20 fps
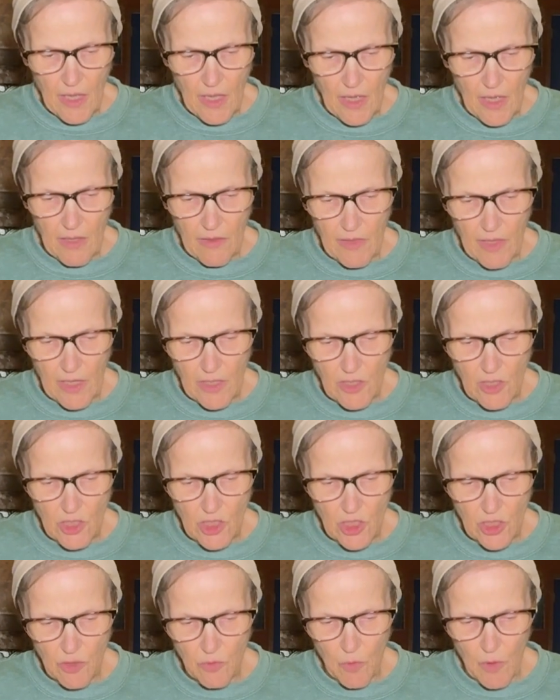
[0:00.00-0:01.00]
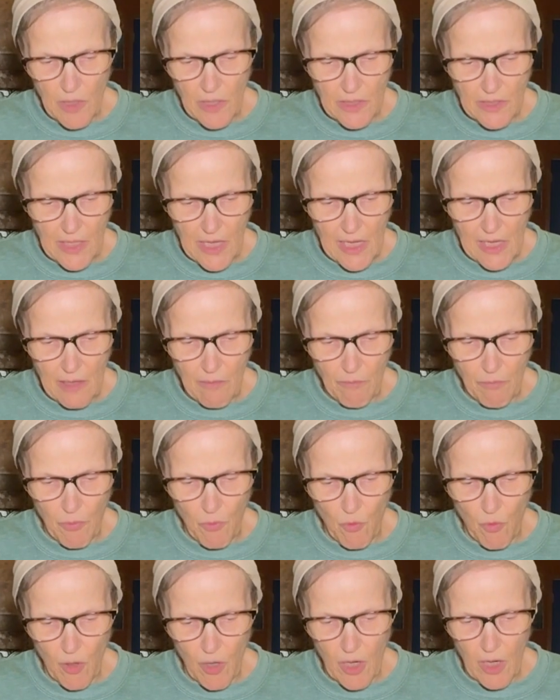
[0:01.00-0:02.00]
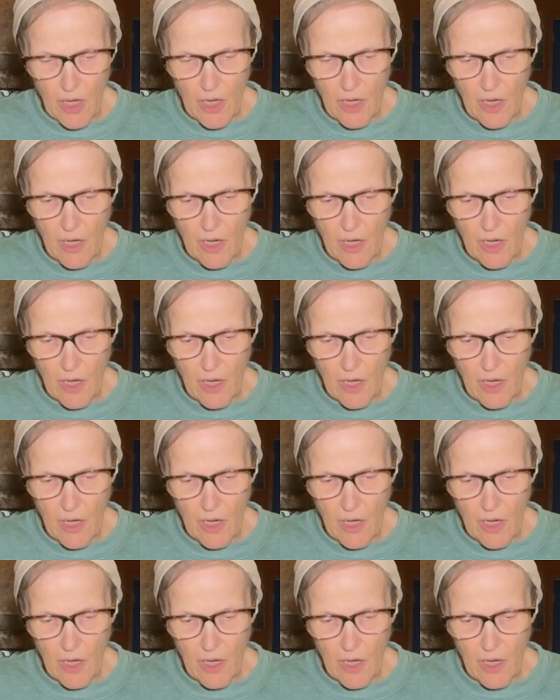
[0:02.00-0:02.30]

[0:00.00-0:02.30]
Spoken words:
And then you just want to take and pour